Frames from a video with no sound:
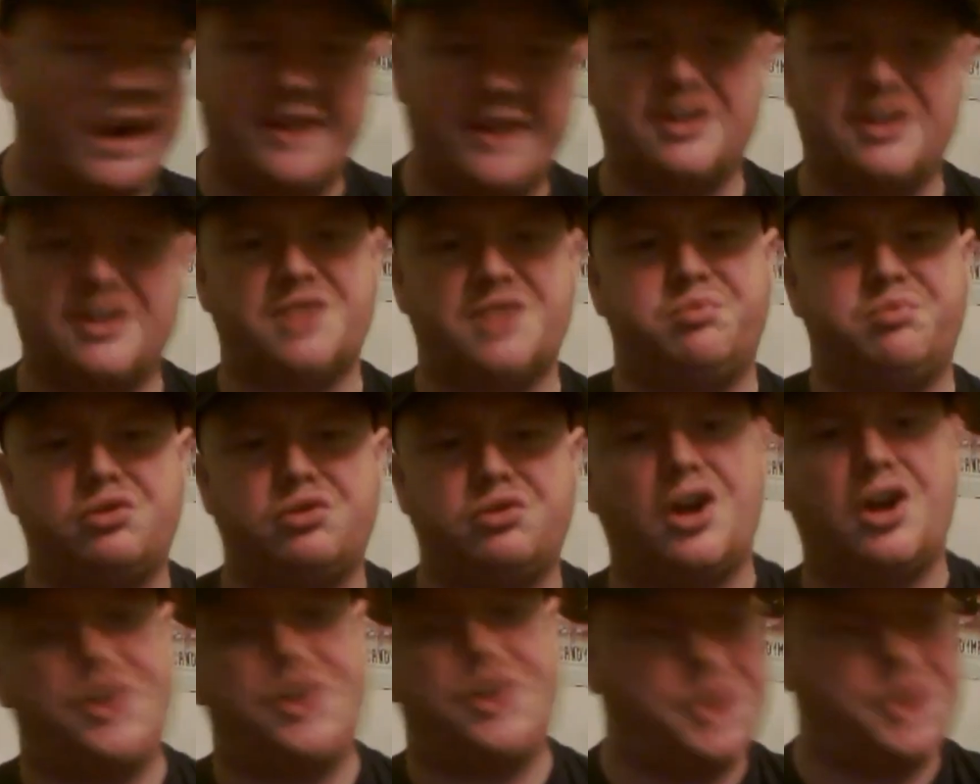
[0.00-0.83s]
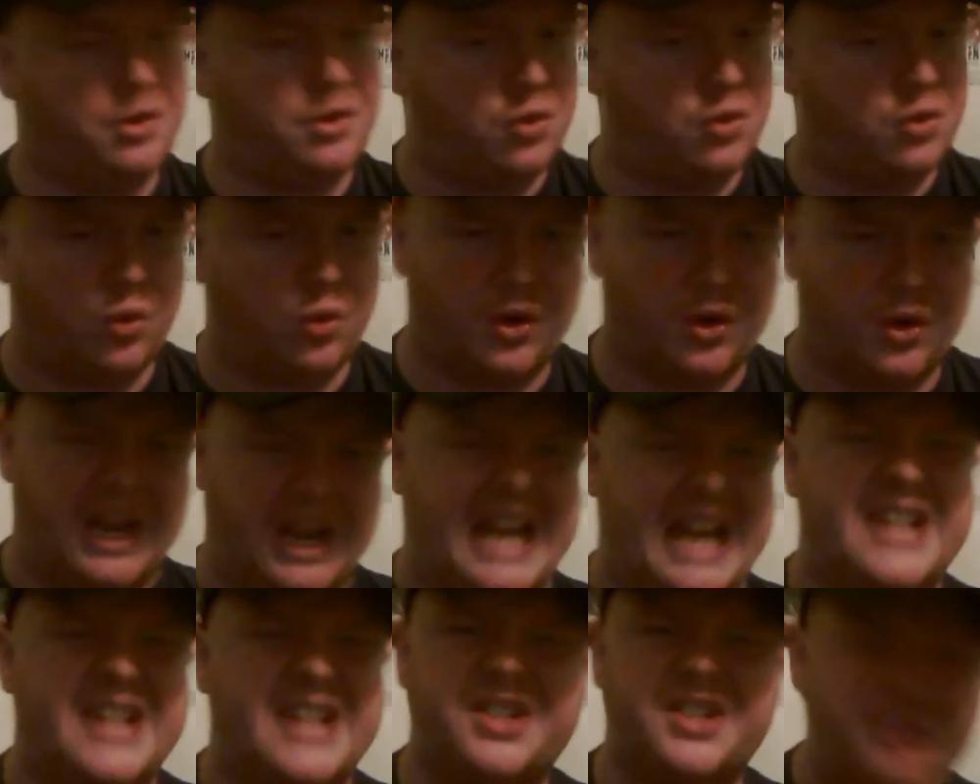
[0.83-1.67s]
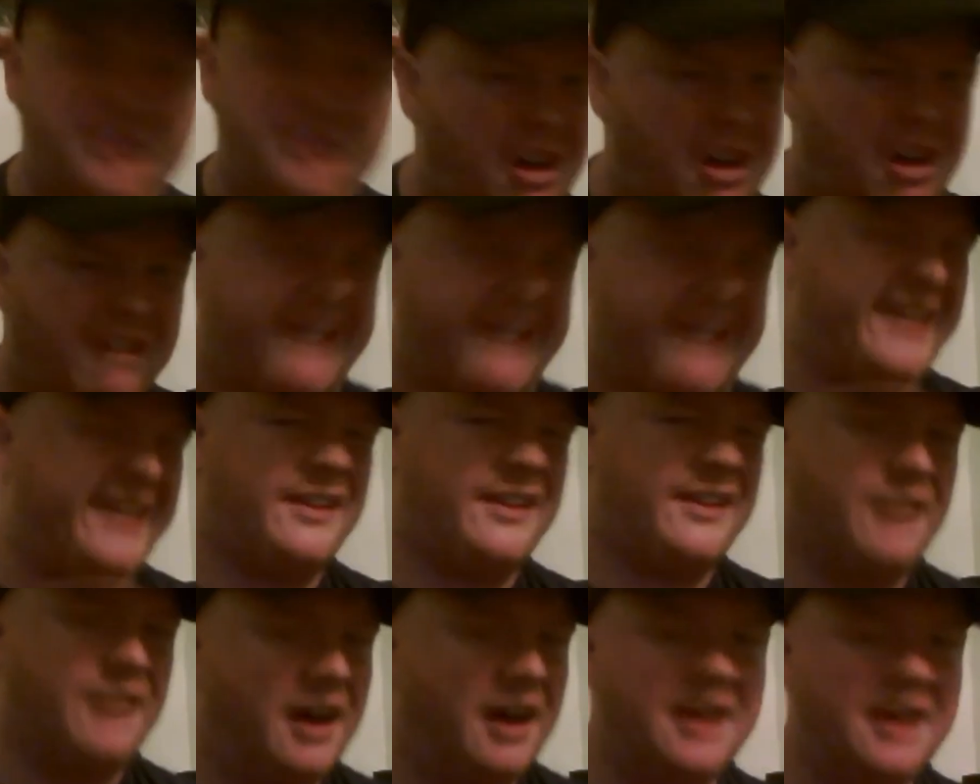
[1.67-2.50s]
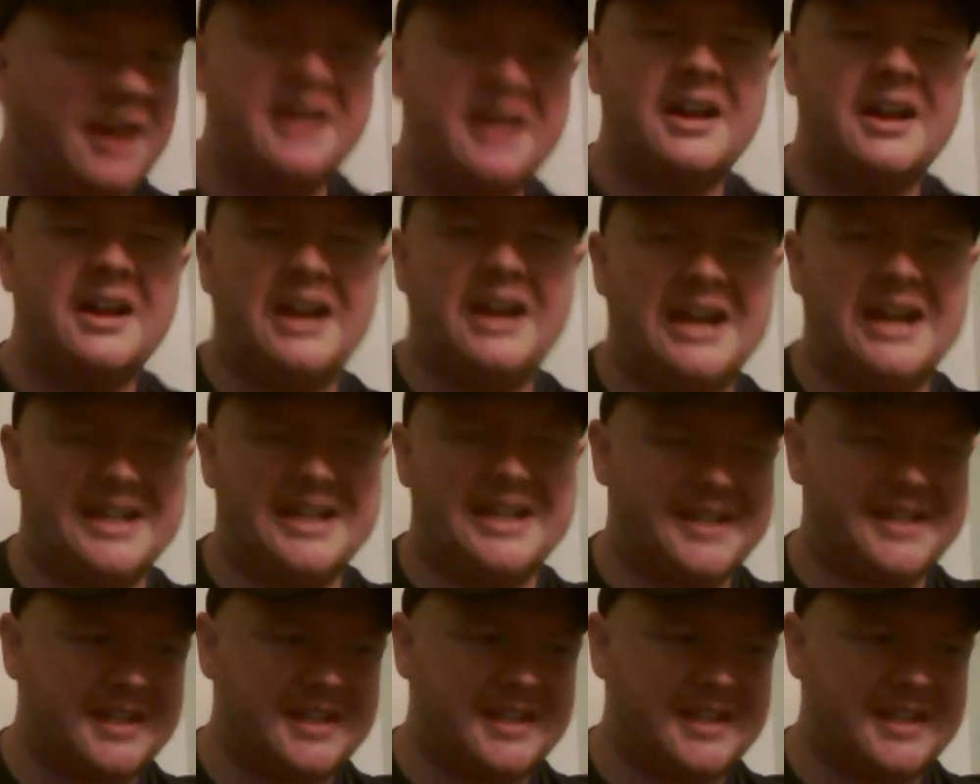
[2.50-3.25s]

violence, blood, gore, it's not like that.